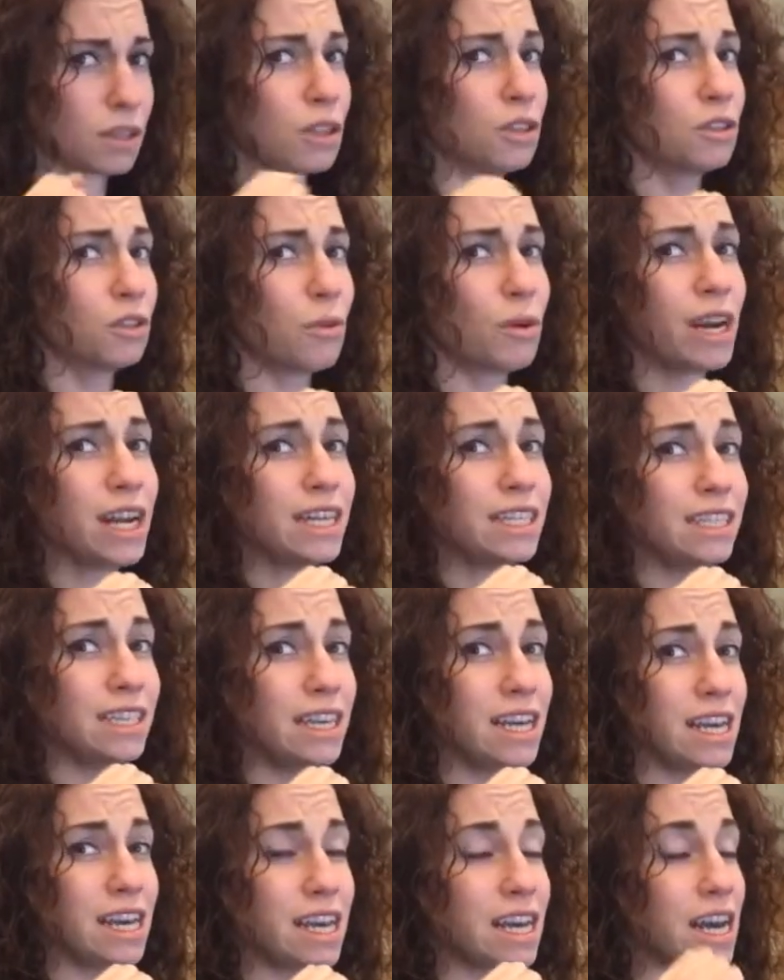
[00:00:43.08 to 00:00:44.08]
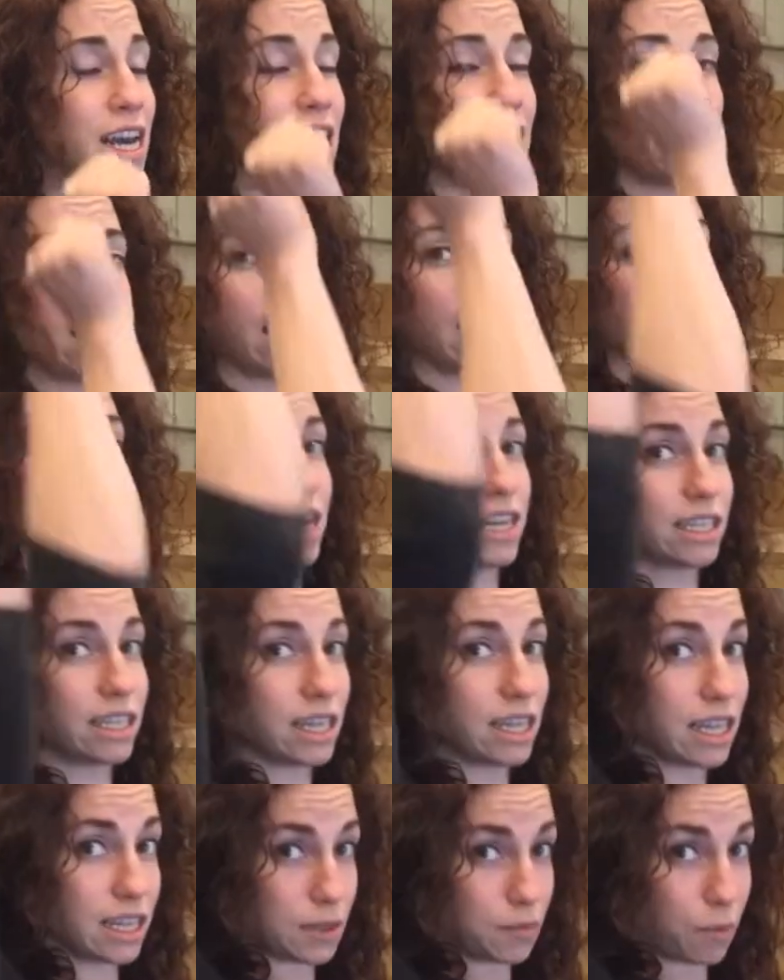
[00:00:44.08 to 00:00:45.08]
So what I see is
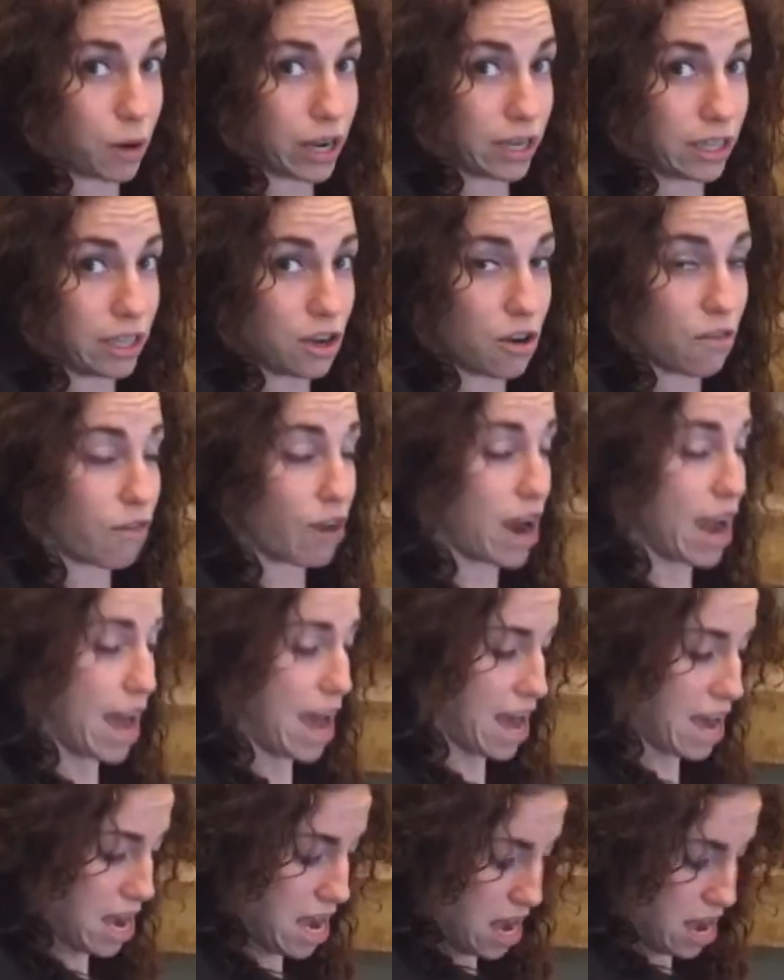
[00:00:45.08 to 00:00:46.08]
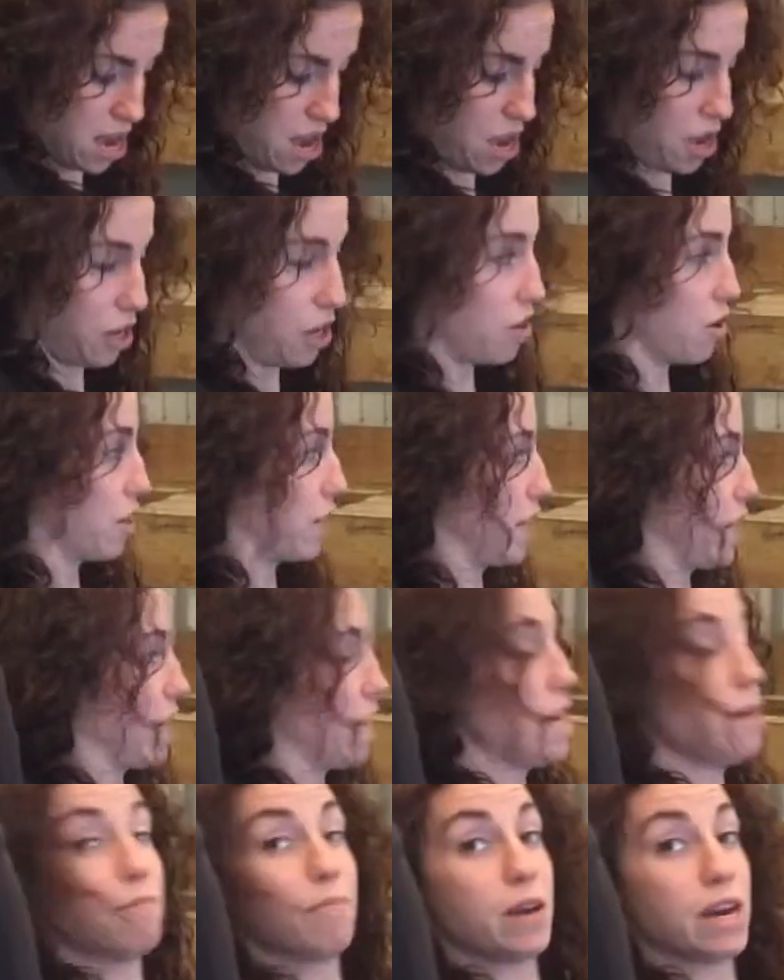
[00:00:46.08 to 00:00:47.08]
this pressing overhead, you're
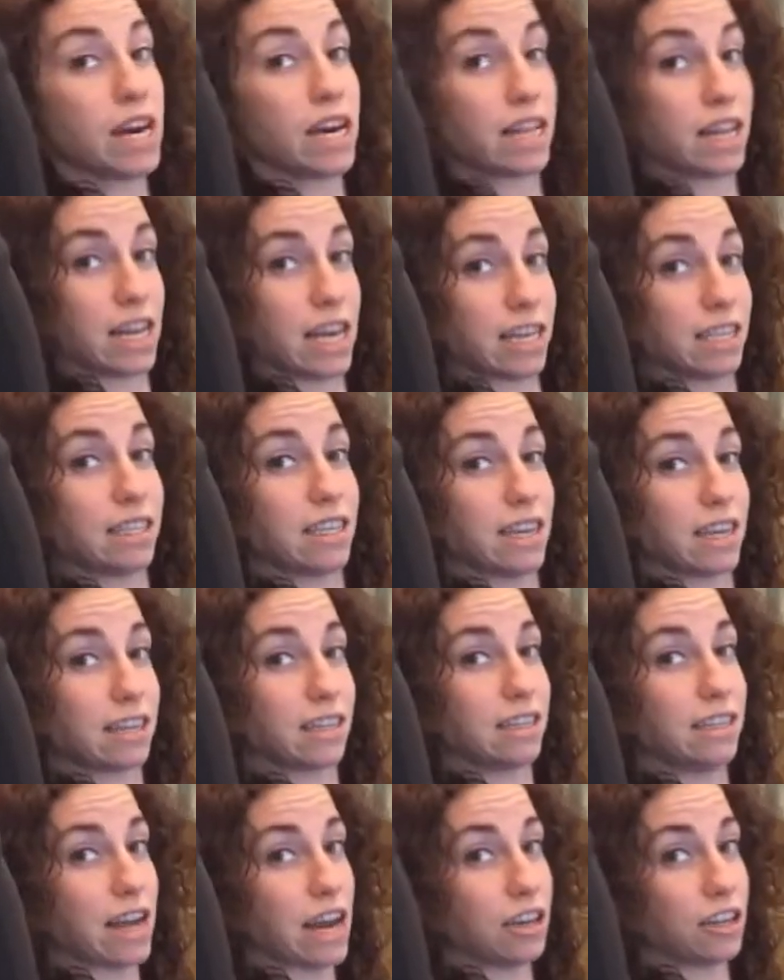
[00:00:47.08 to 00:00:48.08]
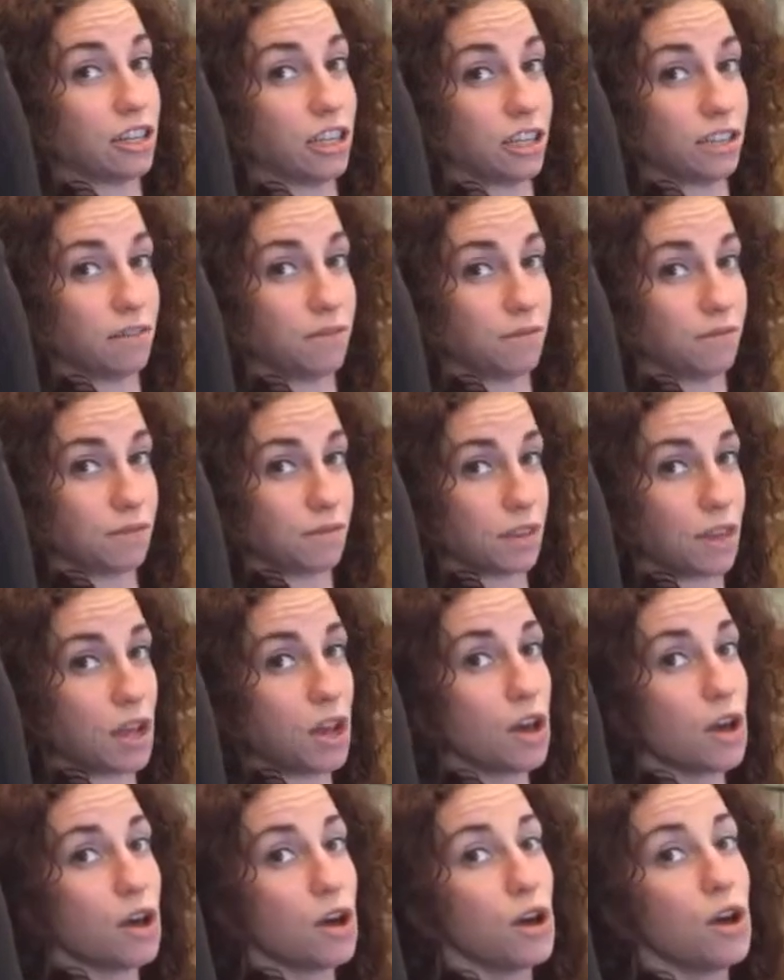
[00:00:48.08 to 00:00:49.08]
keeping this extension.
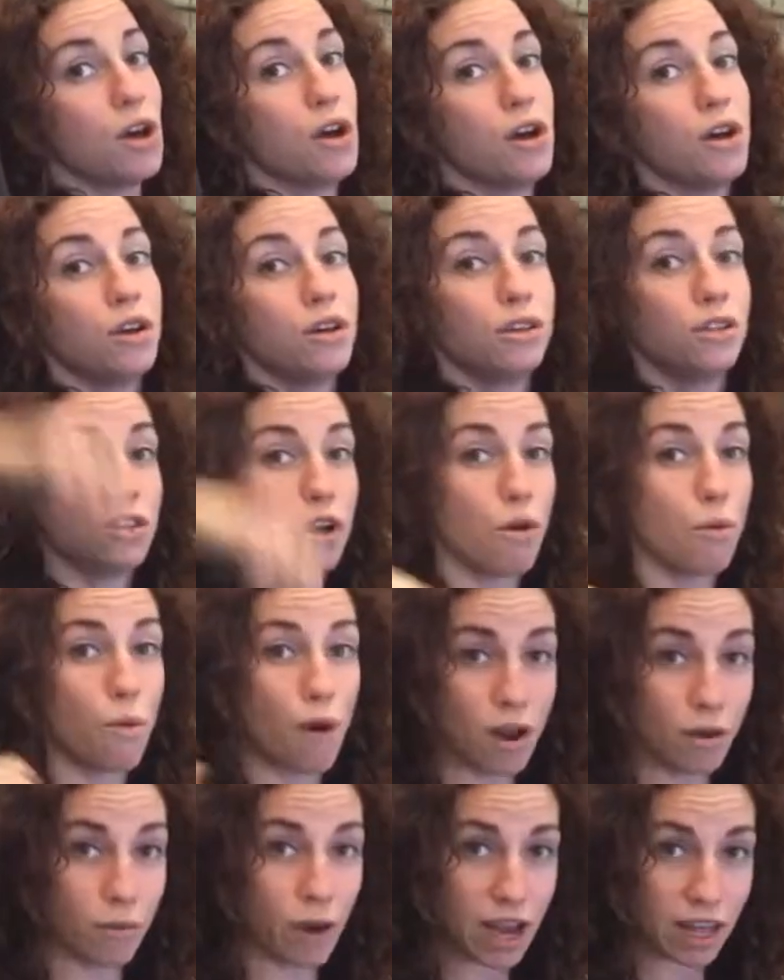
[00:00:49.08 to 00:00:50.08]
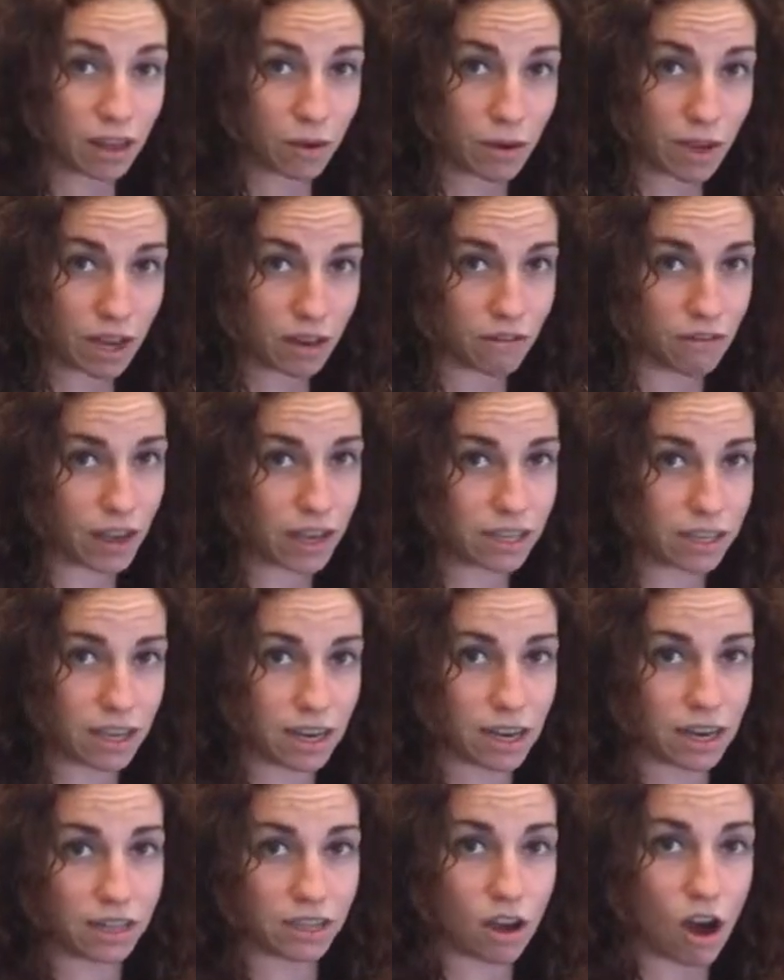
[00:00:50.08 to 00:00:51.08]
So one way that we can fix
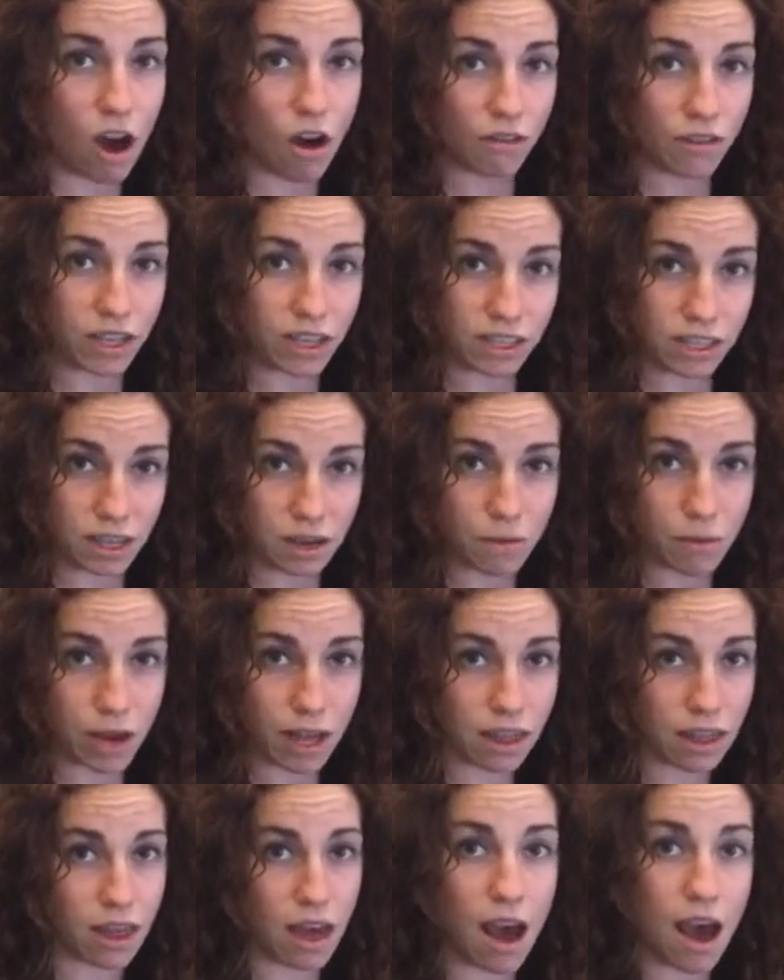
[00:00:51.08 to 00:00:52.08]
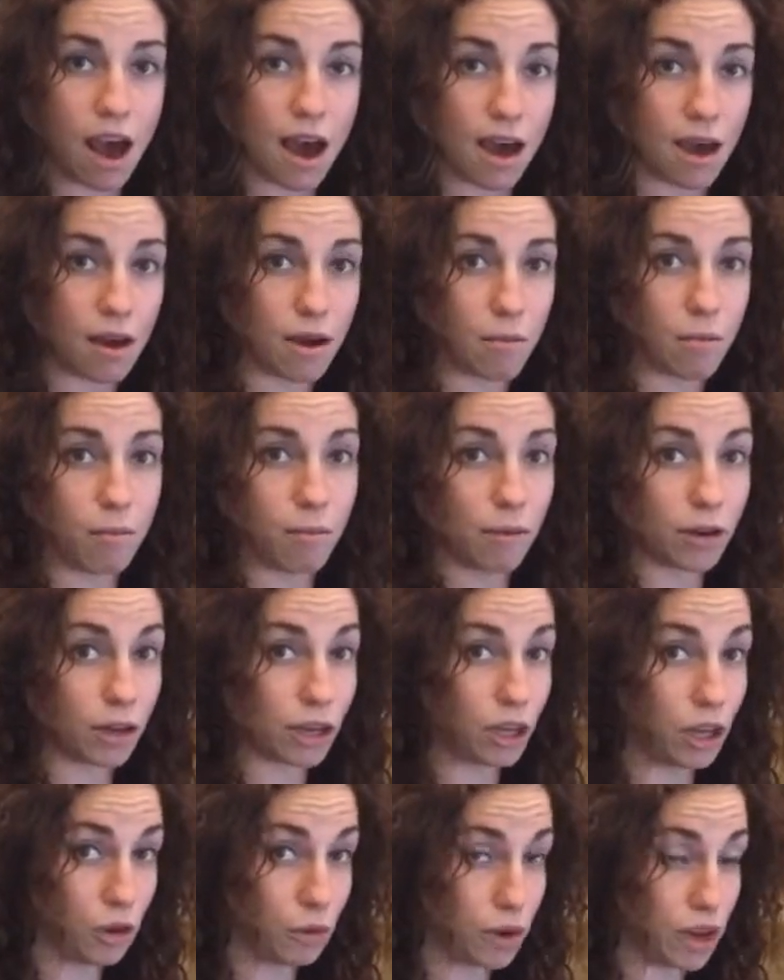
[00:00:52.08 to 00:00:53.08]
it is obviously with
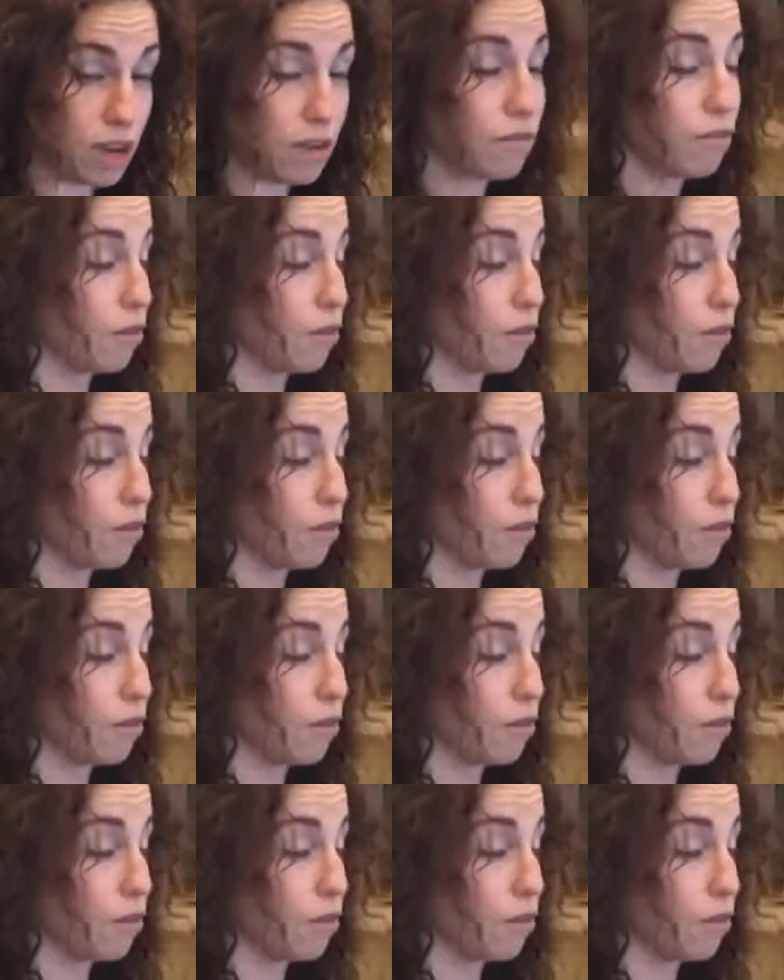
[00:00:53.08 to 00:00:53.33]
cueing